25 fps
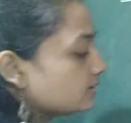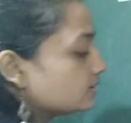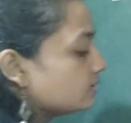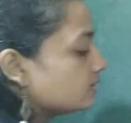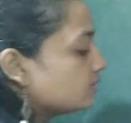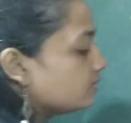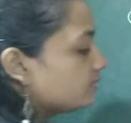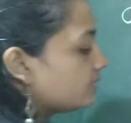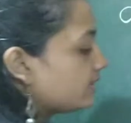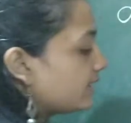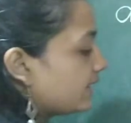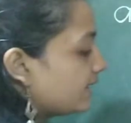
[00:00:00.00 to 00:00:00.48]

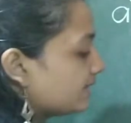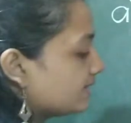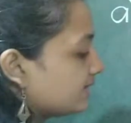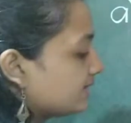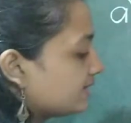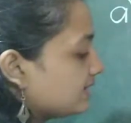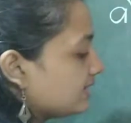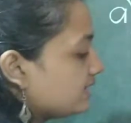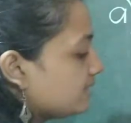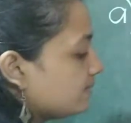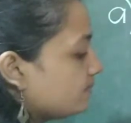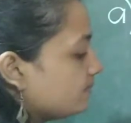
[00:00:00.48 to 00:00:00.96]
You write
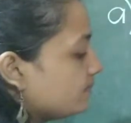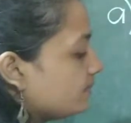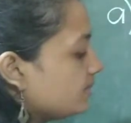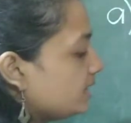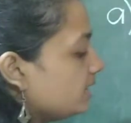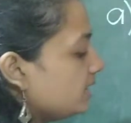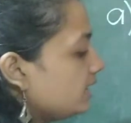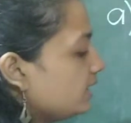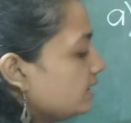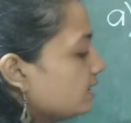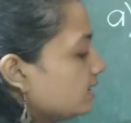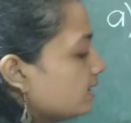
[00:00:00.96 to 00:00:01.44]
CP
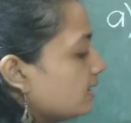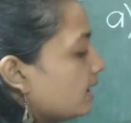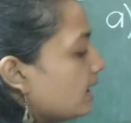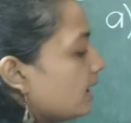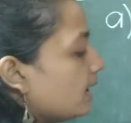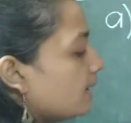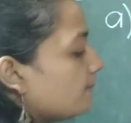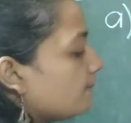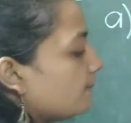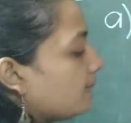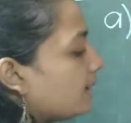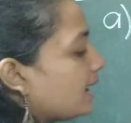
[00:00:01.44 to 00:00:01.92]

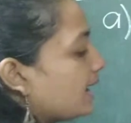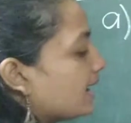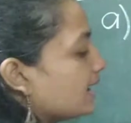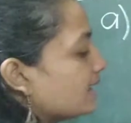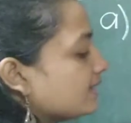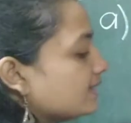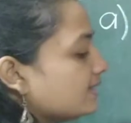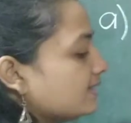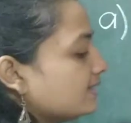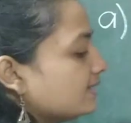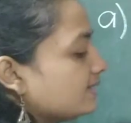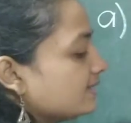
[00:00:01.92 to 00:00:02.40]

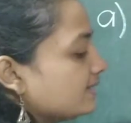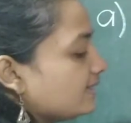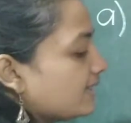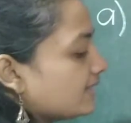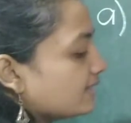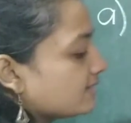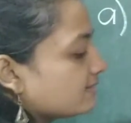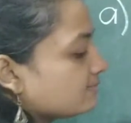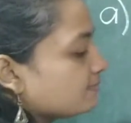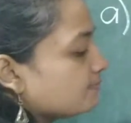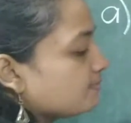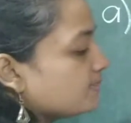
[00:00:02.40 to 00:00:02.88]
minus
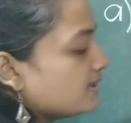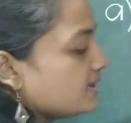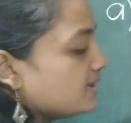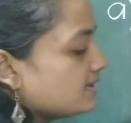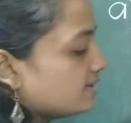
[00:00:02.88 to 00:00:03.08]
SP.